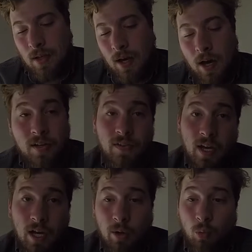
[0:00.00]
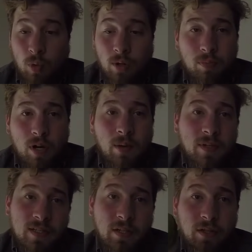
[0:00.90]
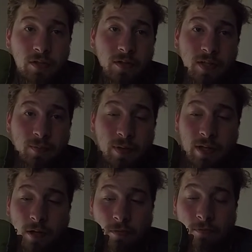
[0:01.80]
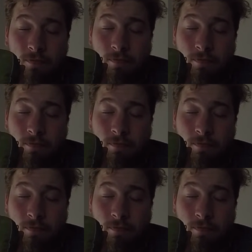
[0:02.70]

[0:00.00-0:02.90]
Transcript: Honestly, I will probably still use this pillow.